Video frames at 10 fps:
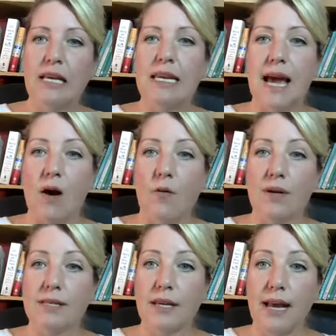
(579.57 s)
Now,
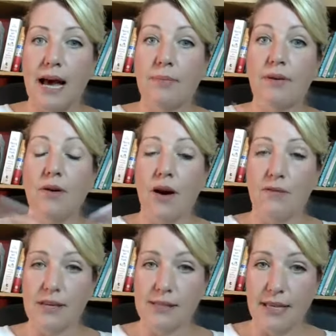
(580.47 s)
what's going to happen?
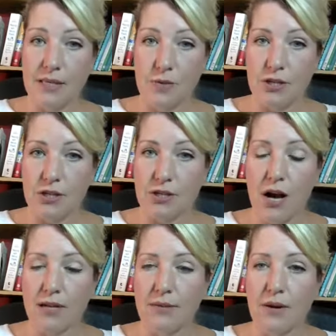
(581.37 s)
Obviously, as we just
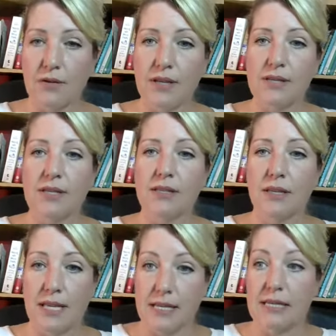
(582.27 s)
talked about, this
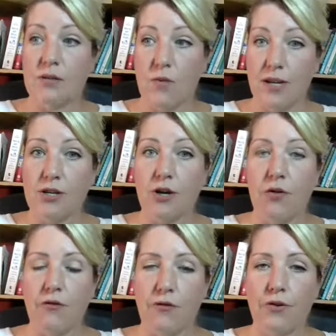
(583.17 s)
is going to
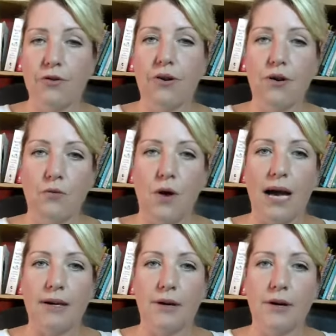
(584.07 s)
go further and
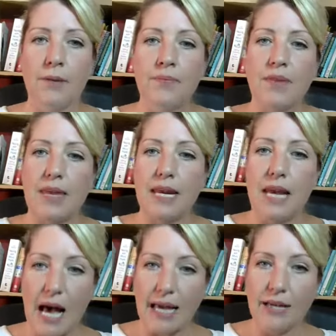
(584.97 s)
wider
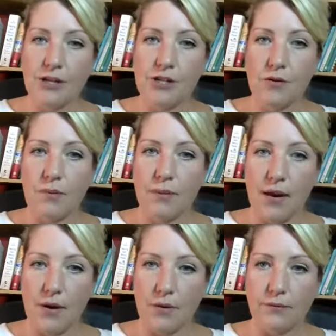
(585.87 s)
than I could do on
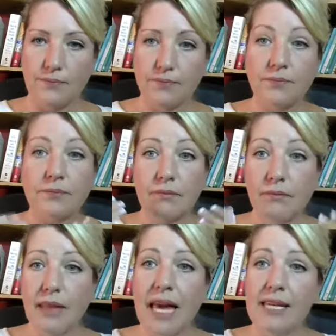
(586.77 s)
my own.
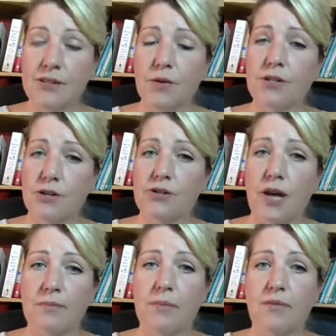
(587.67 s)
And so it's your
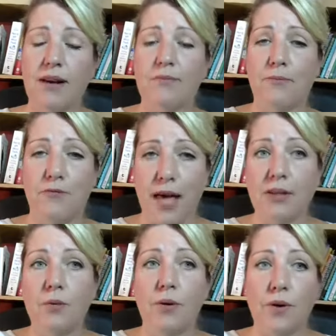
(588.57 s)
job to provide
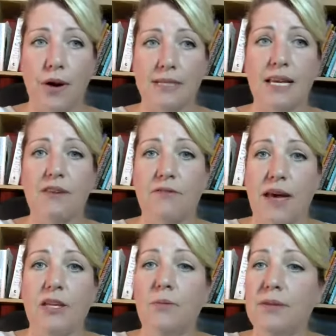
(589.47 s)
valuable content,
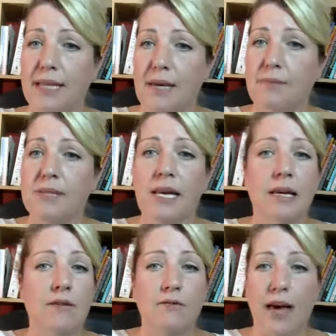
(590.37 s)
valuable tips,
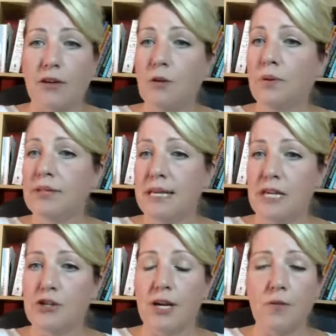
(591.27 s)
valuable
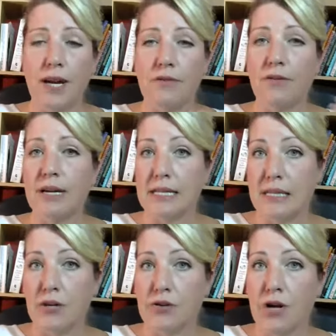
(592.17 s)
teaching, whatever it is
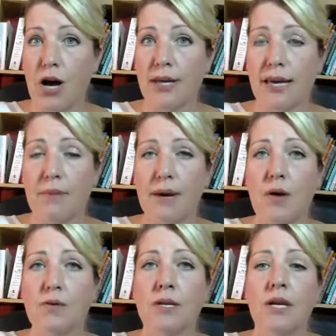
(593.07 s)
that you're talking
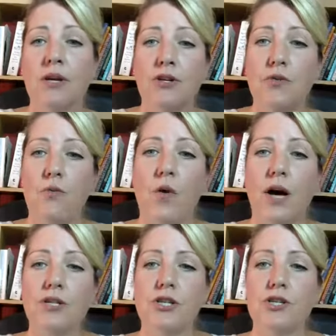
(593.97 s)
about, You
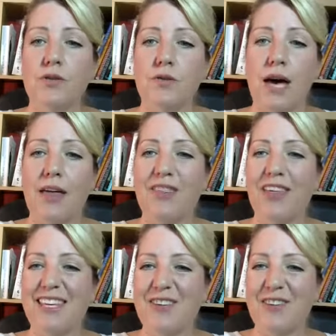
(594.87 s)
want to do that.
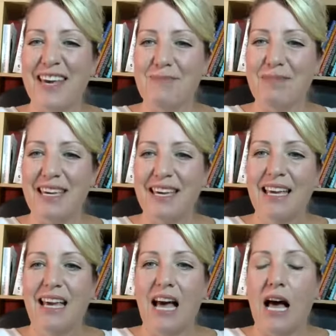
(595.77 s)
Thank you, Cami.
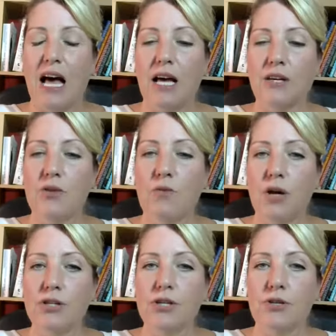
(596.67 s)
You
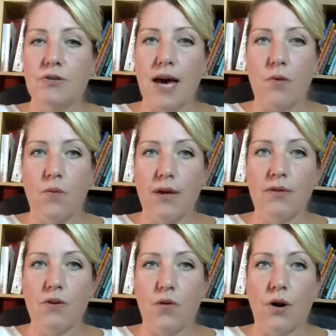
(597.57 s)
want to do that with
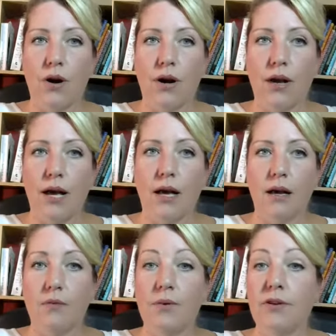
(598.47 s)
your
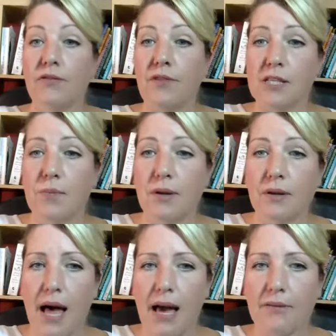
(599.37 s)
Facebook
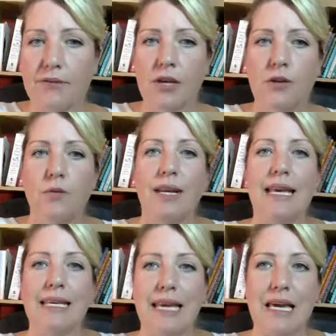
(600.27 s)
Lives. You want to
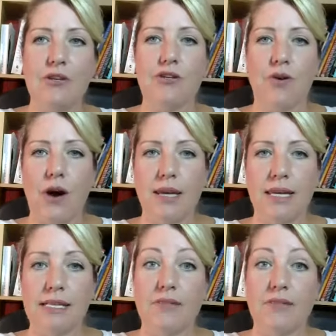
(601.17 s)
engage your audience.